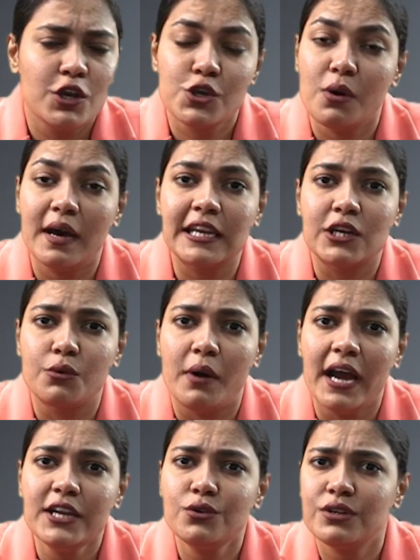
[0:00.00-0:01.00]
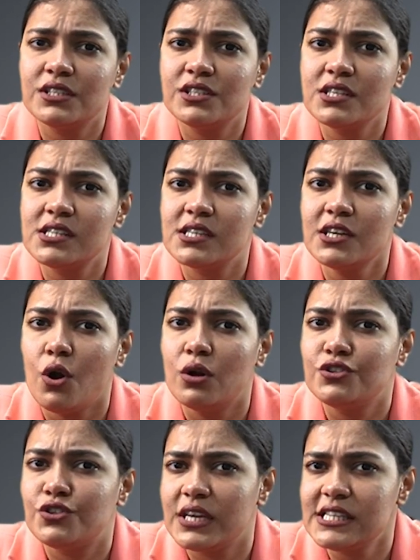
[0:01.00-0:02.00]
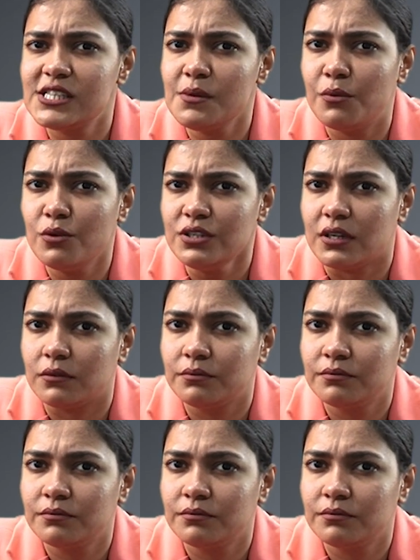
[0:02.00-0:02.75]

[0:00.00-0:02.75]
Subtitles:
you are required to register on GST portal.